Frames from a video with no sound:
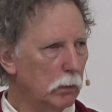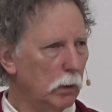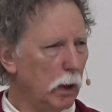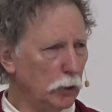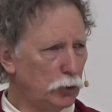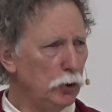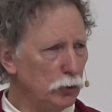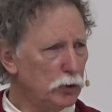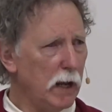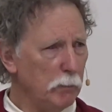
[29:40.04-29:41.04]
On a
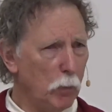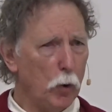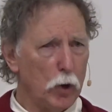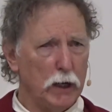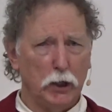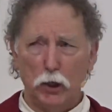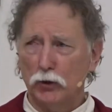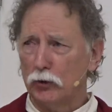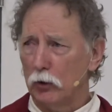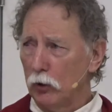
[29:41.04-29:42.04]
Tuesday morning
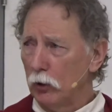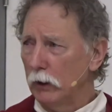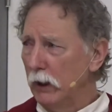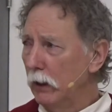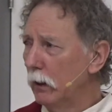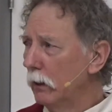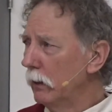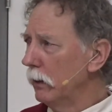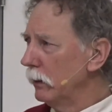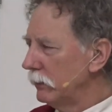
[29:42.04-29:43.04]
is early.
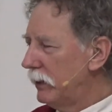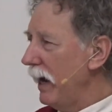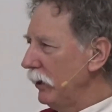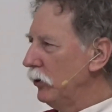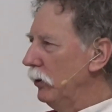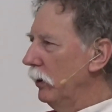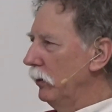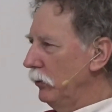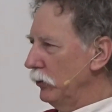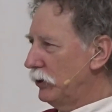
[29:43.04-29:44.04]
Take
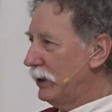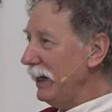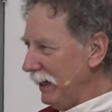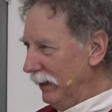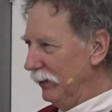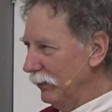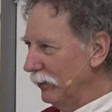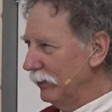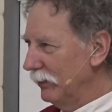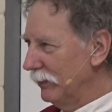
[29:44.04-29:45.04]
your tea
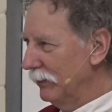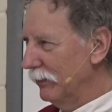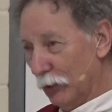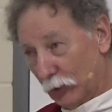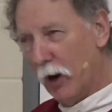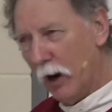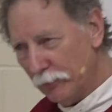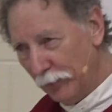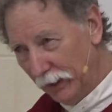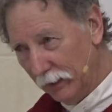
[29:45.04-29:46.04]
or
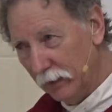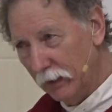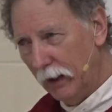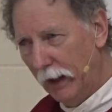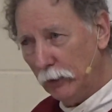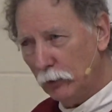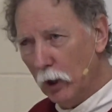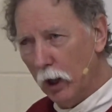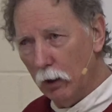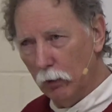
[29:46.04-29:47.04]
coffee and
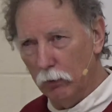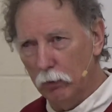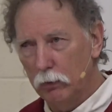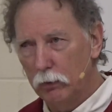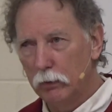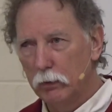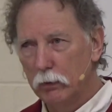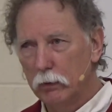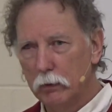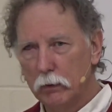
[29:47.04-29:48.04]
go.
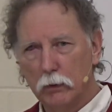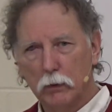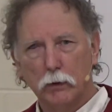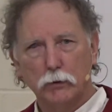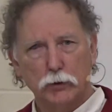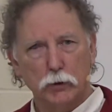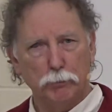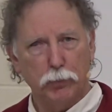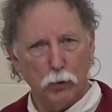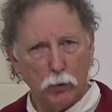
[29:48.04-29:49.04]

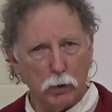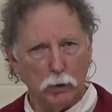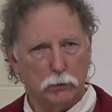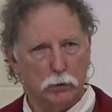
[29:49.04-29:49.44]
Support